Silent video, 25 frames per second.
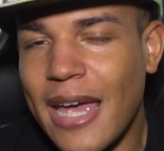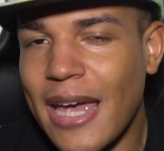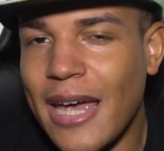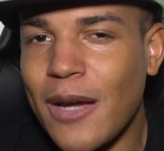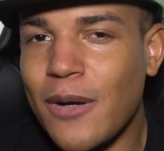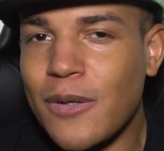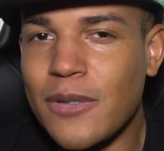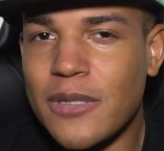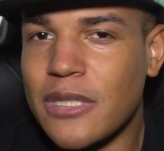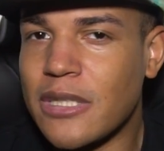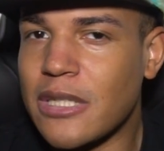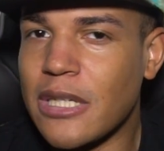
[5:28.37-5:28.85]
It
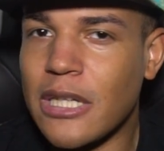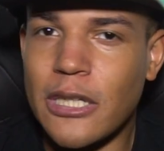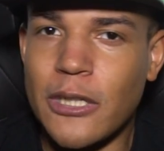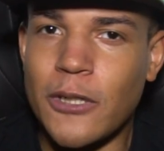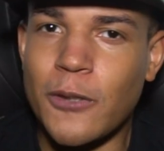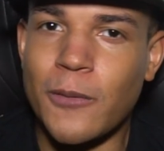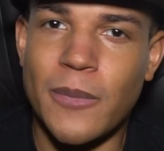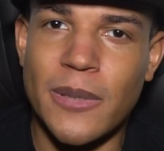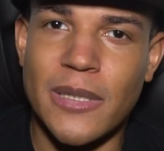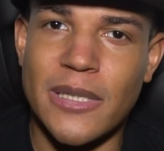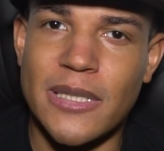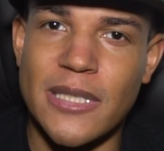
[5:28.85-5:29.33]
was just a
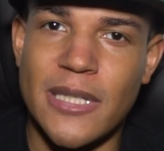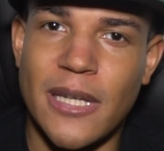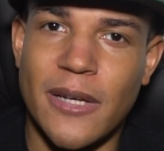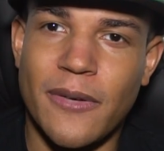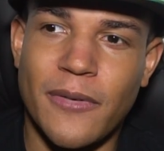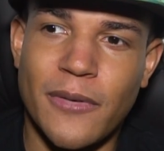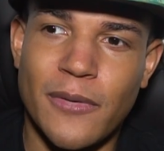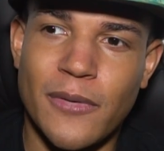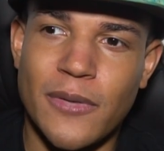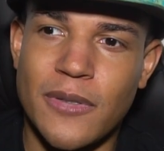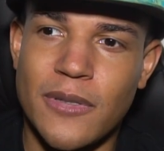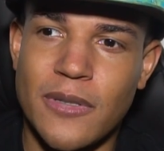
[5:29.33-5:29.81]
little bit of stuff.
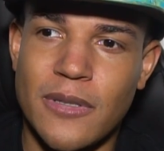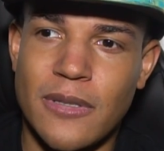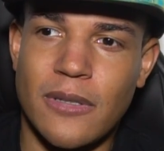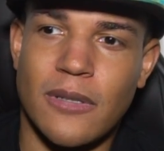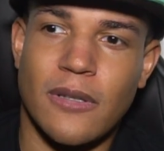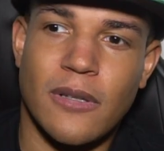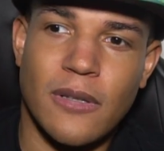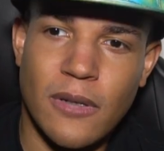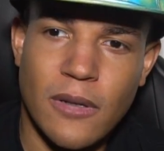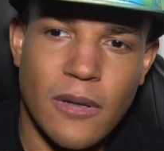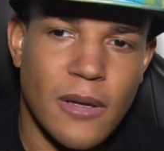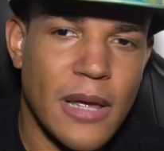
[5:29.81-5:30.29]
It was,
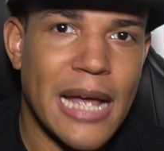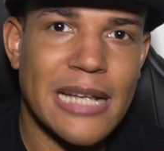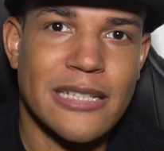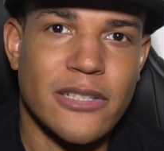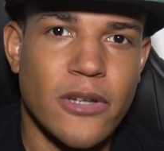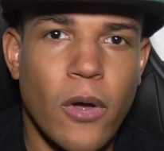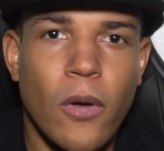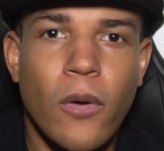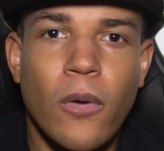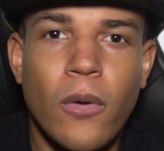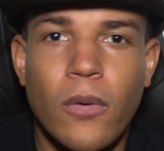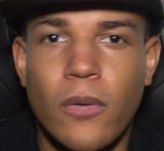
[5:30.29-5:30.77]
as a
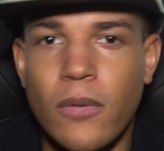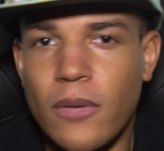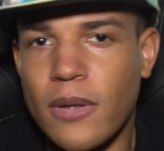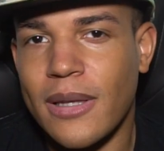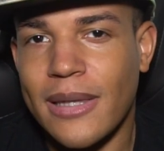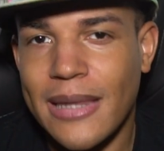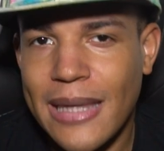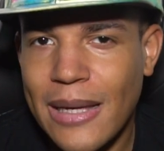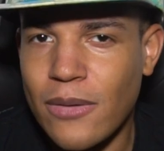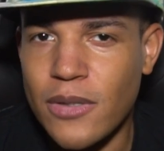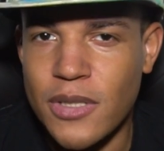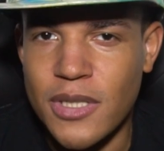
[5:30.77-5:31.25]
whole,
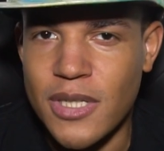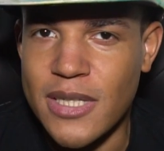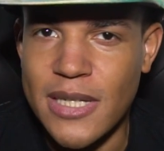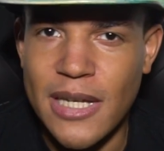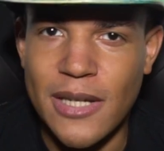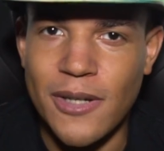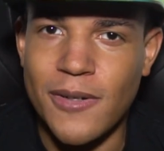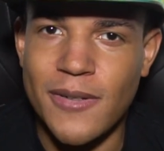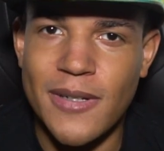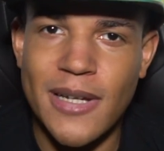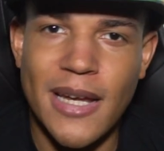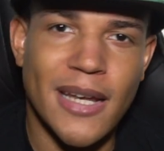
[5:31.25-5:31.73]
that was just
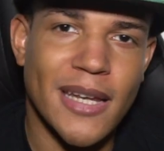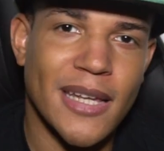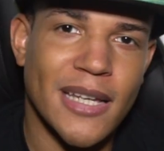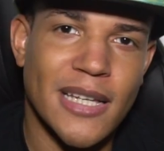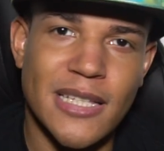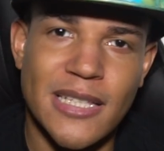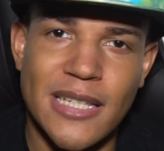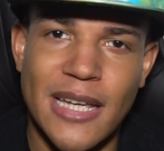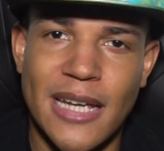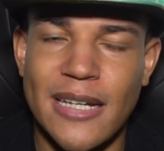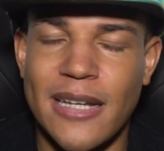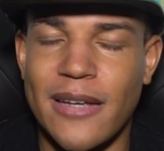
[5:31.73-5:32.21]
entertaining
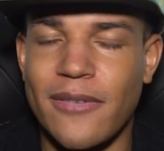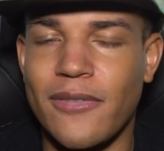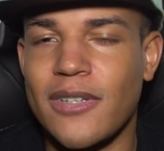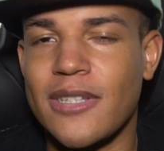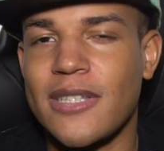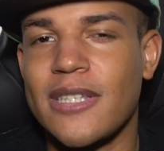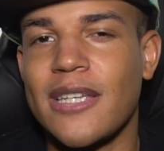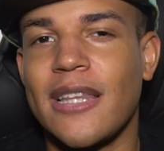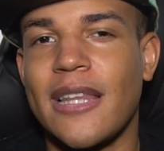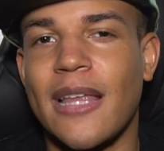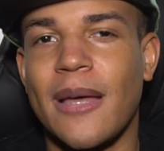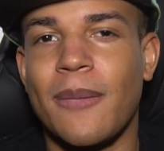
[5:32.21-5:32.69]
because I'd never
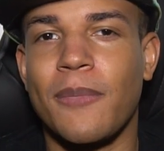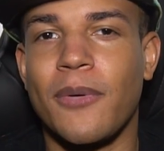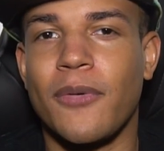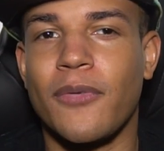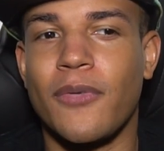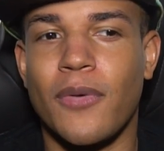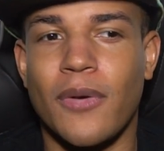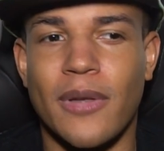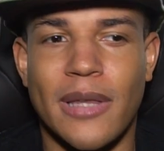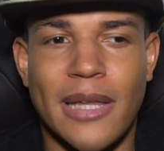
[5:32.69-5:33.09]
seen that before.